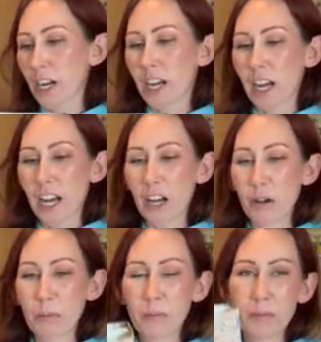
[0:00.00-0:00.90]

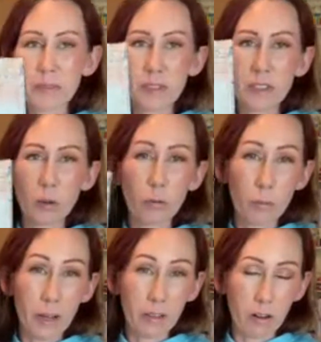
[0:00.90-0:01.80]
So for my
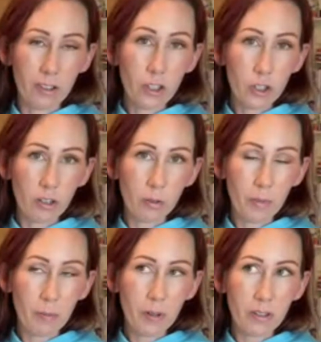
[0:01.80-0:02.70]
large journal
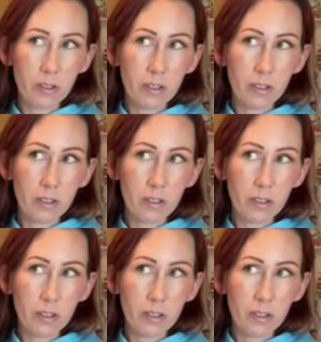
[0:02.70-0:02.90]
members,